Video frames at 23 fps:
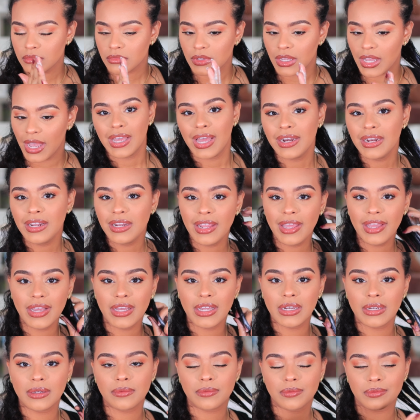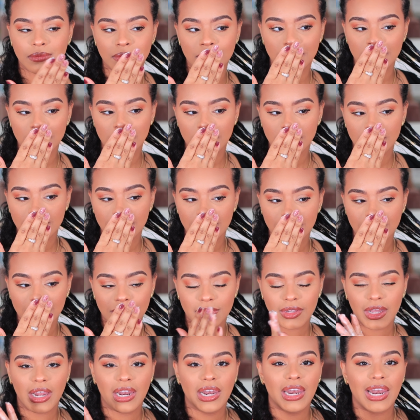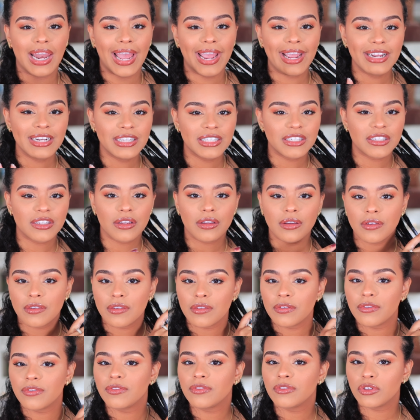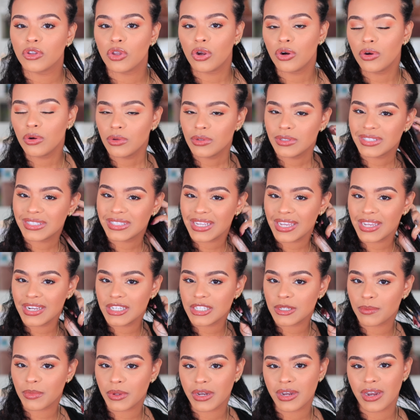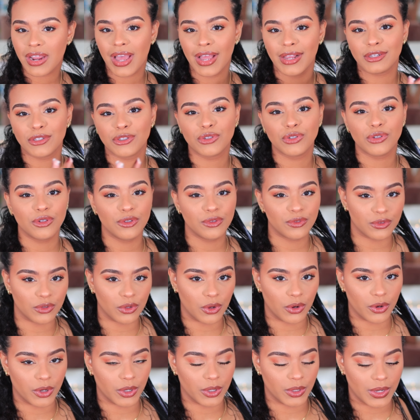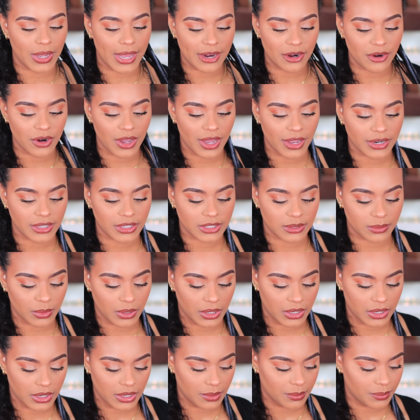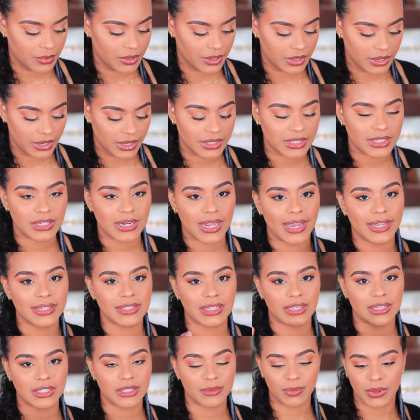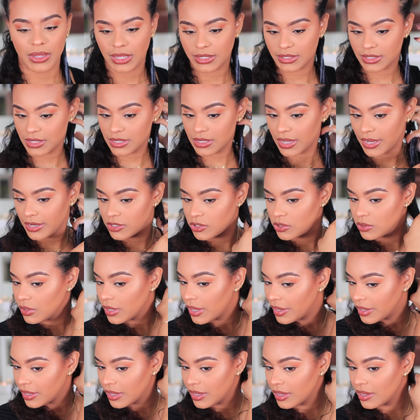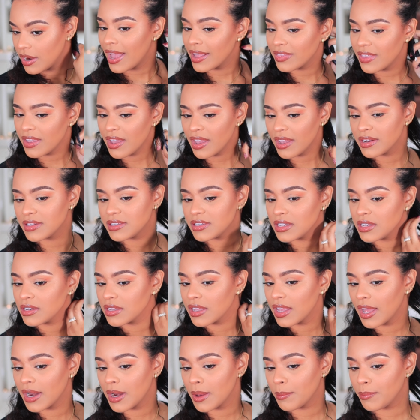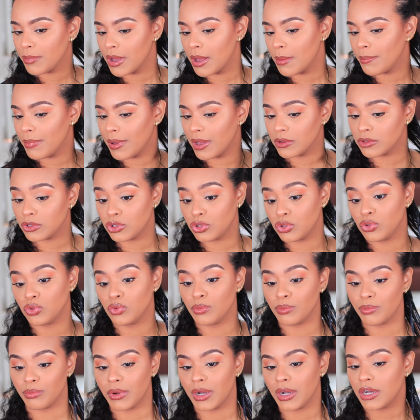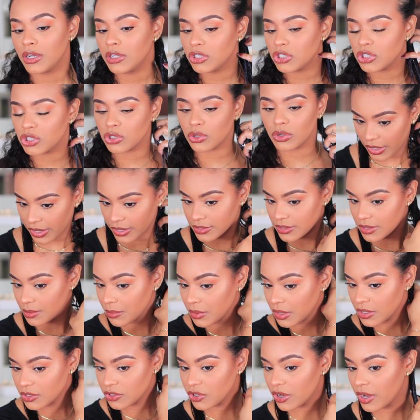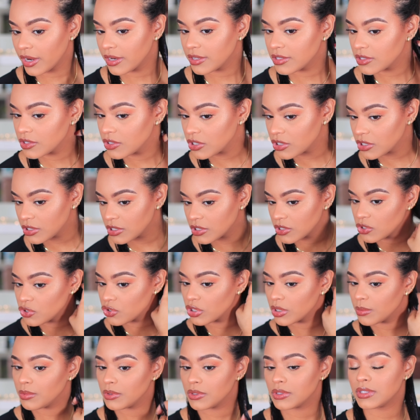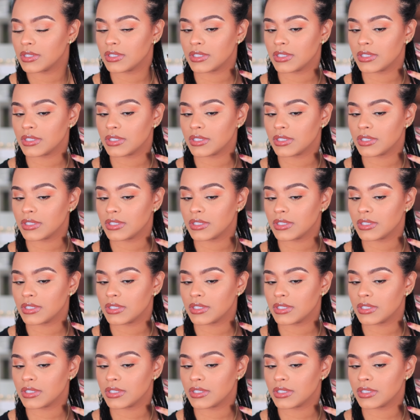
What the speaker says: kind of like a light floral scent, but not too floral. I don't know how to explain it, but it's nice and it's pleasant. I do like it. I think I did kind of pump out too much. So, all right, so I'm gonna try to just distribute